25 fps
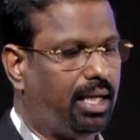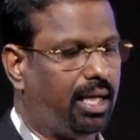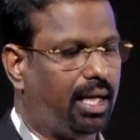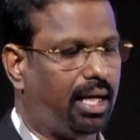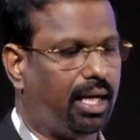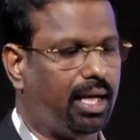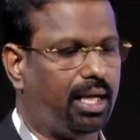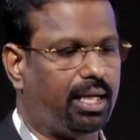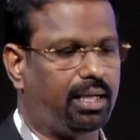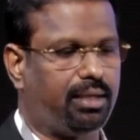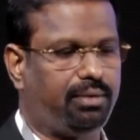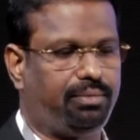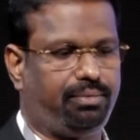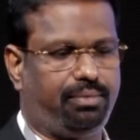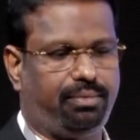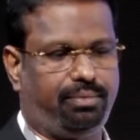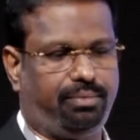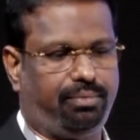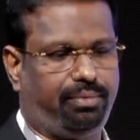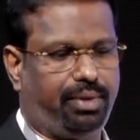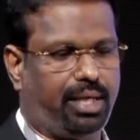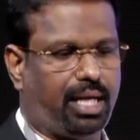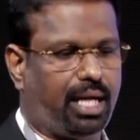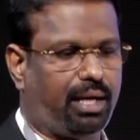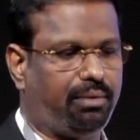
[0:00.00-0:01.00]
And
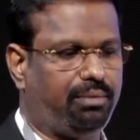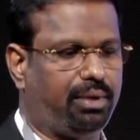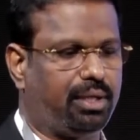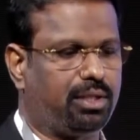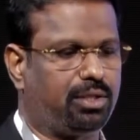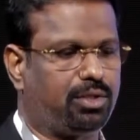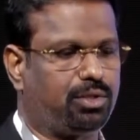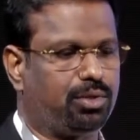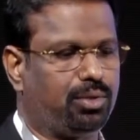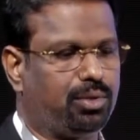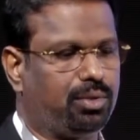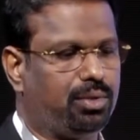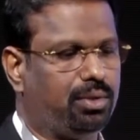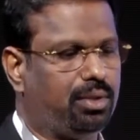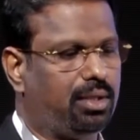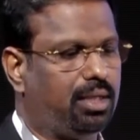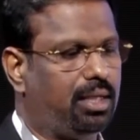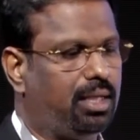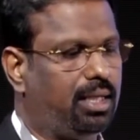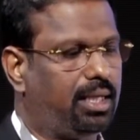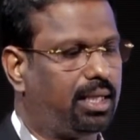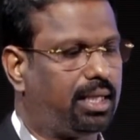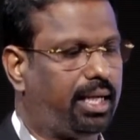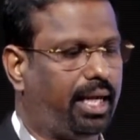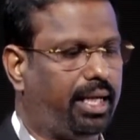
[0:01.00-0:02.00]
we have two
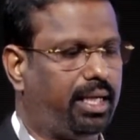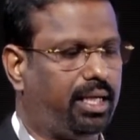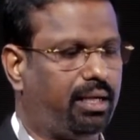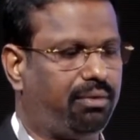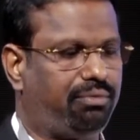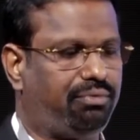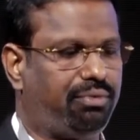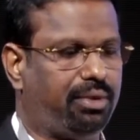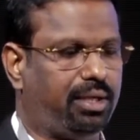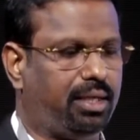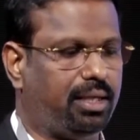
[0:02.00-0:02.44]
kind of